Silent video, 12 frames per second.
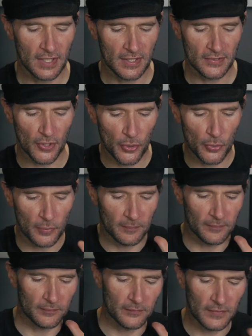So
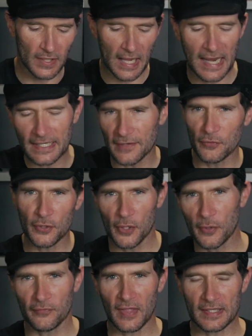I never
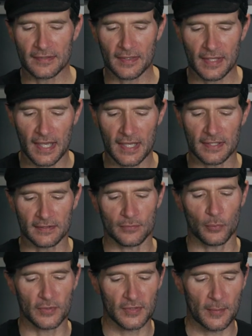know if that's the case
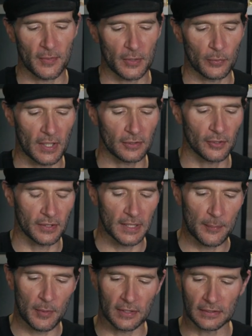with something when I look it
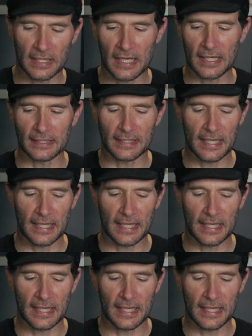up online.